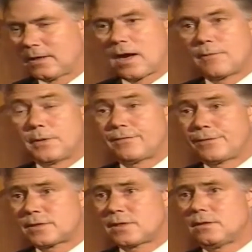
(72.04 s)
government
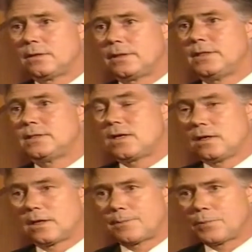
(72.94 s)
facilities,
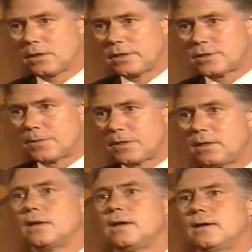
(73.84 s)
killing
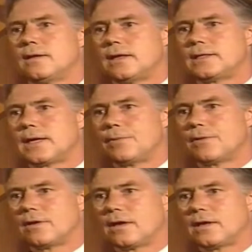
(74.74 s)
policemen, that type
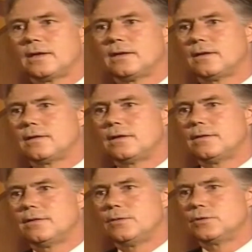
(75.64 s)
of thing, and
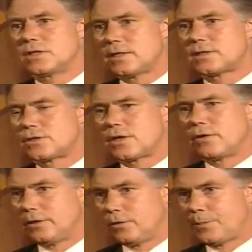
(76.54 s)
it was
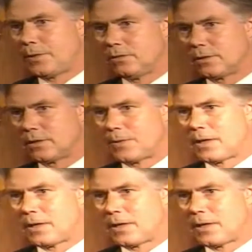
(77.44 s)
necessary to appeal to the